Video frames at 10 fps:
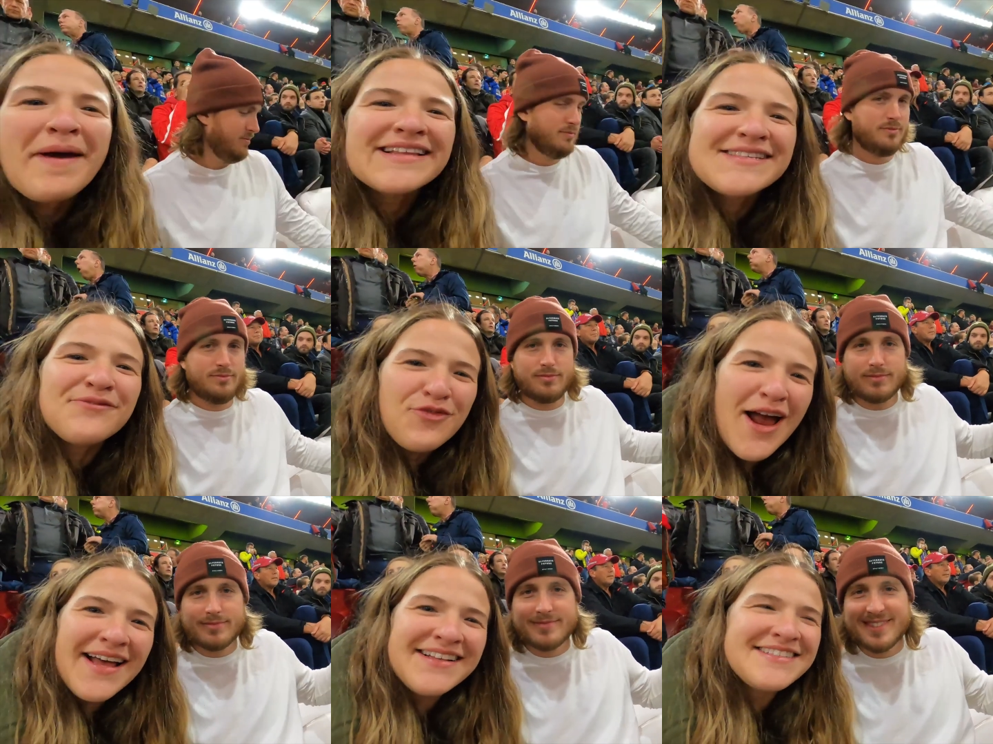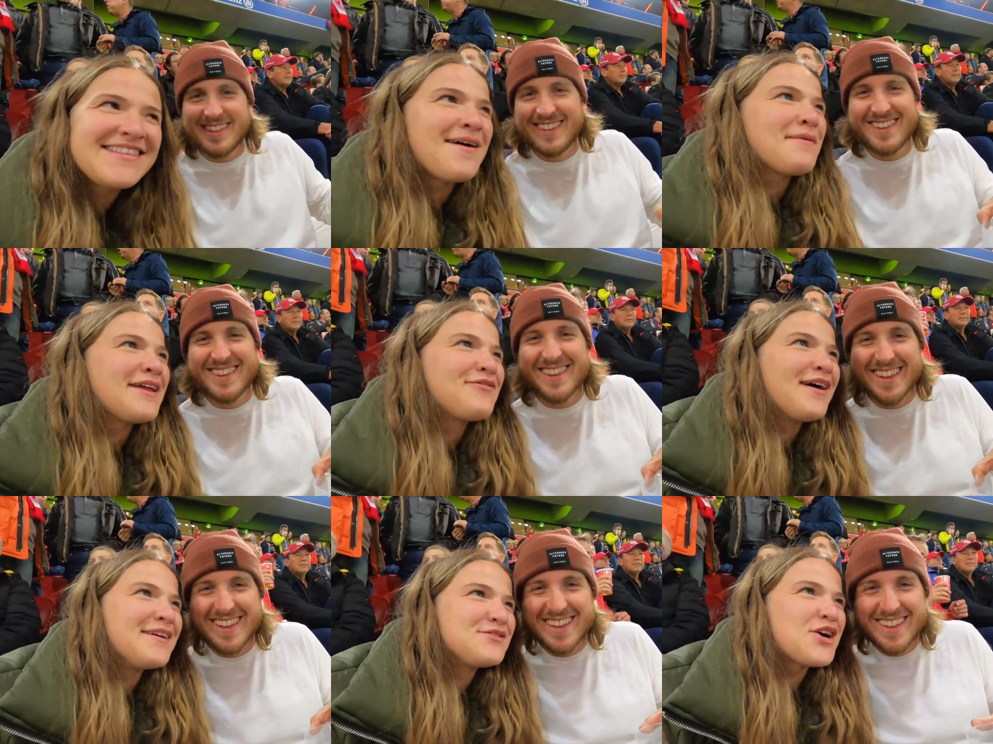Speaker 1: We made some friends that made
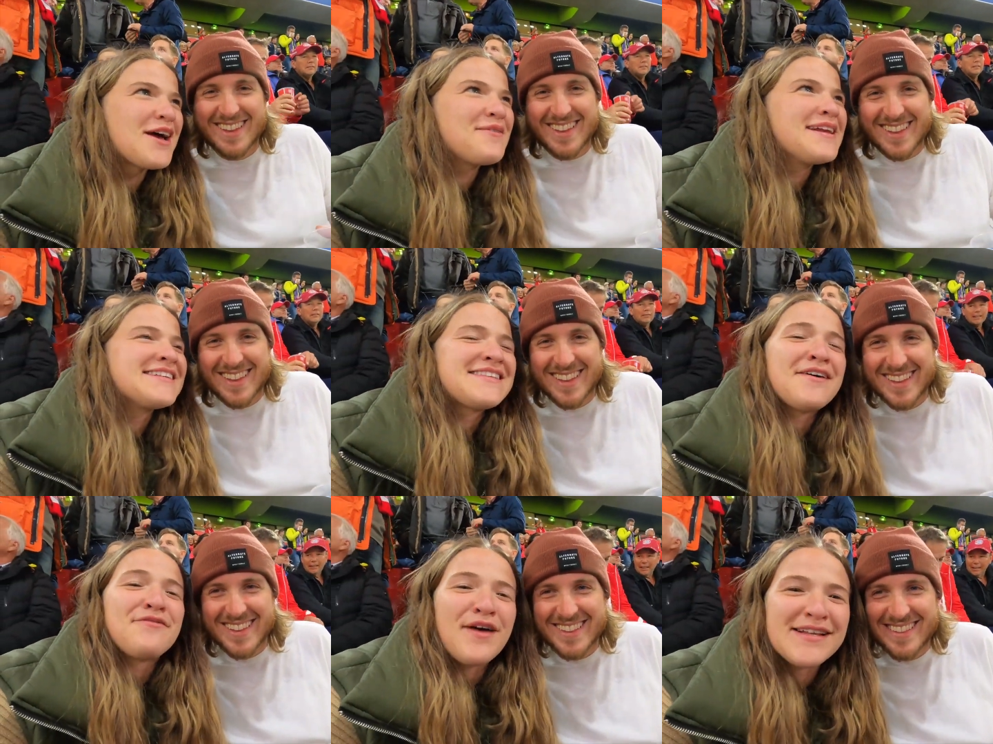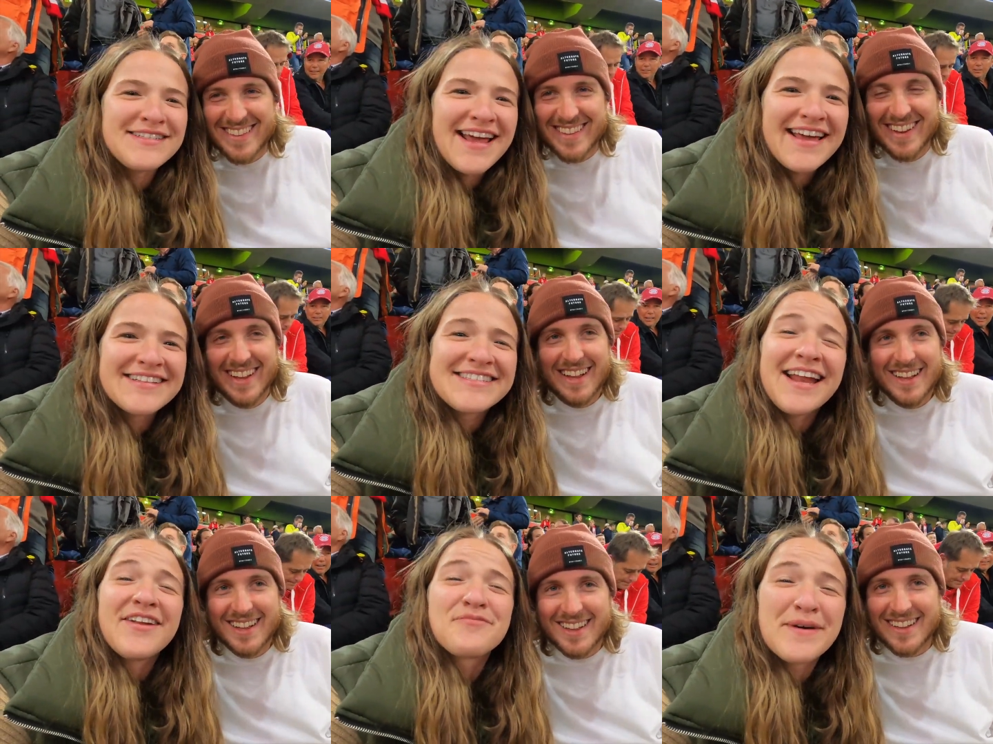fun of Trey when he said vente
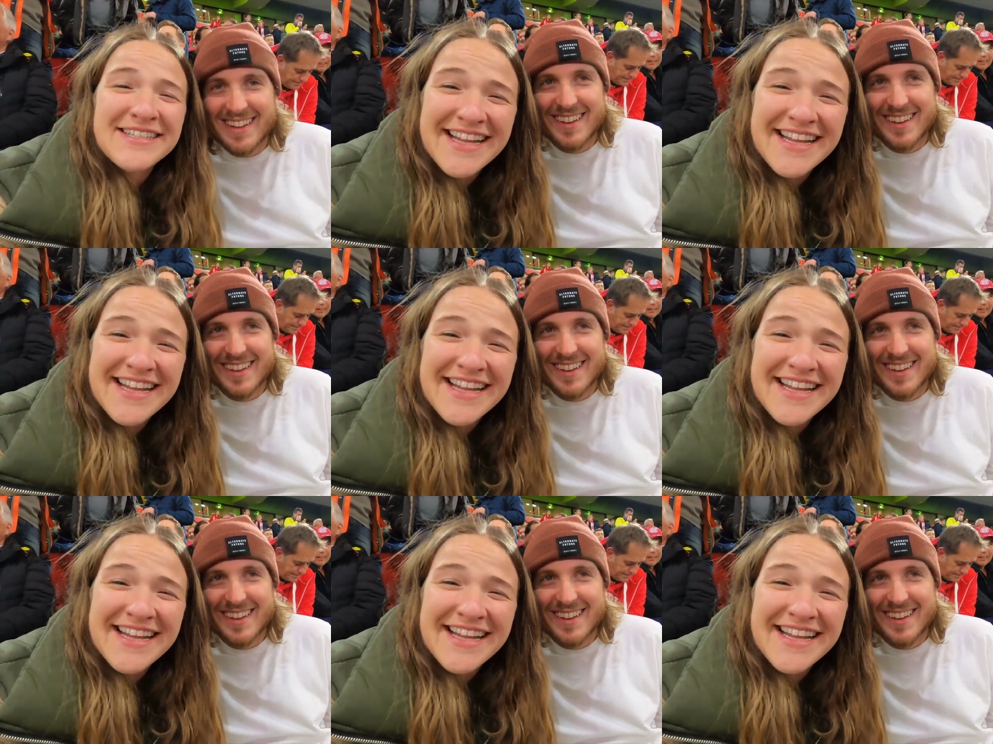instead of vite.